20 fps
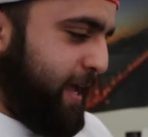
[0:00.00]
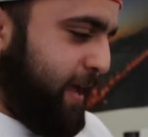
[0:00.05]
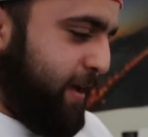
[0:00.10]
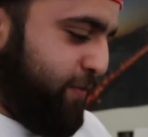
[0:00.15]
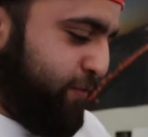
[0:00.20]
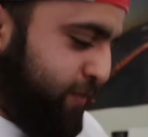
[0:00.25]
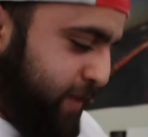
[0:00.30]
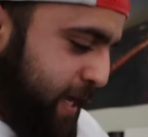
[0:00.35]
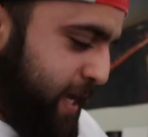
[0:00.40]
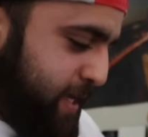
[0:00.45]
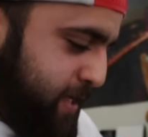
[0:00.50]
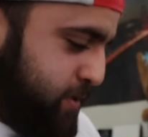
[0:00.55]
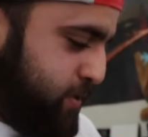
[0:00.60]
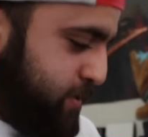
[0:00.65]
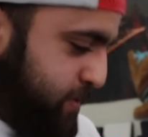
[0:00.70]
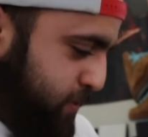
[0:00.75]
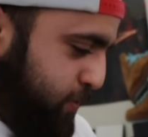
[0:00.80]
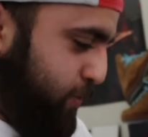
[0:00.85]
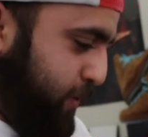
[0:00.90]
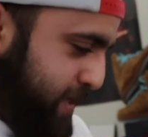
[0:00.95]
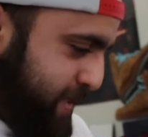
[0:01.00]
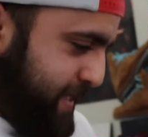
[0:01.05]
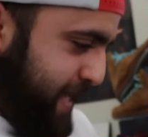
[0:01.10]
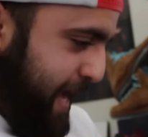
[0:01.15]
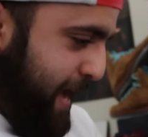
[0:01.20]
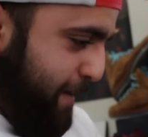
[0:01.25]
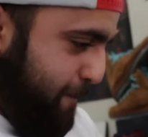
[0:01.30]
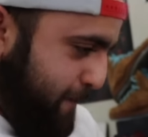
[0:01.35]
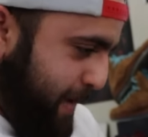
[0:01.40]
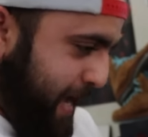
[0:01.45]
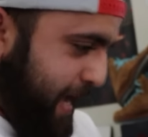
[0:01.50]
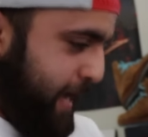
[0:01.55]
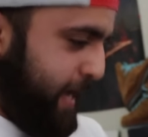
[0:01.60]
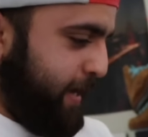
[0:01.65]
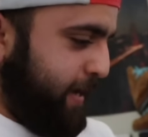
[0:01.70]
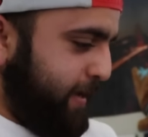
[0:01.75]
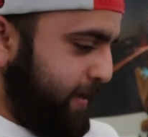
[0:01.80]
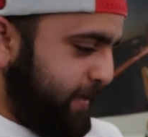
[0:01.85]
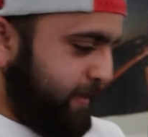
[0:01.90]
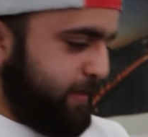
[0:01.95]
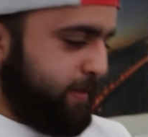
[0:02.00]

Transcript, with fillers: If this was not made,